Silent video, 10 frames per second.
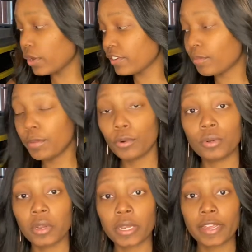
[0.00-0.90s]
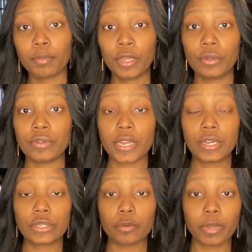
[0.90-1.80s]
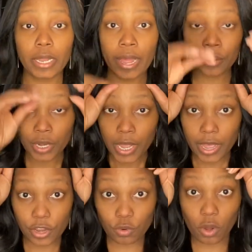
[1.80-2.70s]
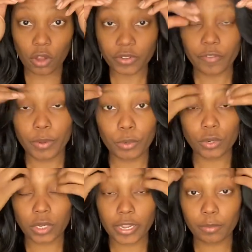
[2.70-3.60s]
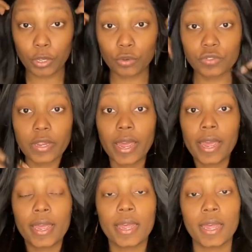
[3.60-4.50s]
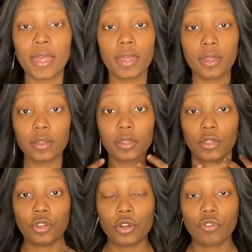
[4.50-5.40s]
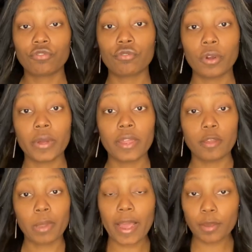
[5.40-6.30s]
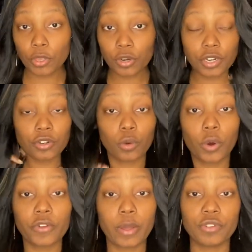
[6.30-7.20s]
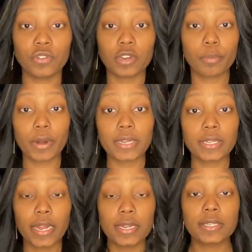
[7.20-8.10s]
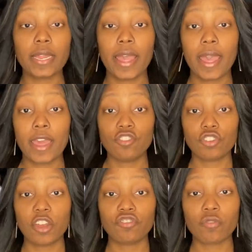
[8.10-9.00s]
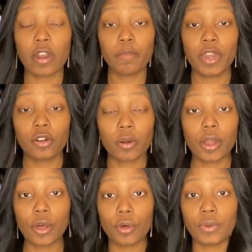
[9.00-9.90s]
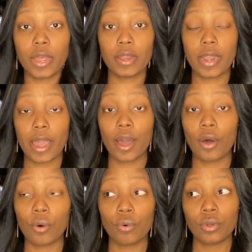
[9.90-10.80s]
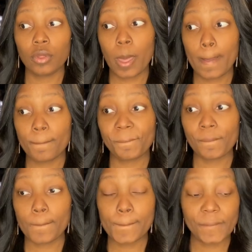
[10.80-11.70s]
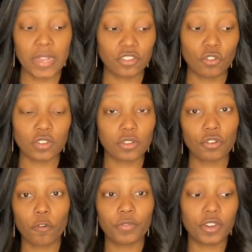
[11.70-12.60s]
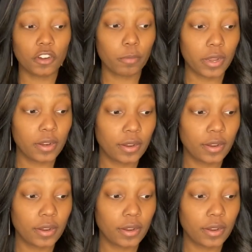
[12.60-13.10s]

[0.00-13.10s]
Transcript: people who look like me who say it shouldn't be allowed, and you will also have people who look like me who say, you know, screw it, the black community took a word that was used to oppress us and changed around and made it our own, and now it's used as a term of endearment.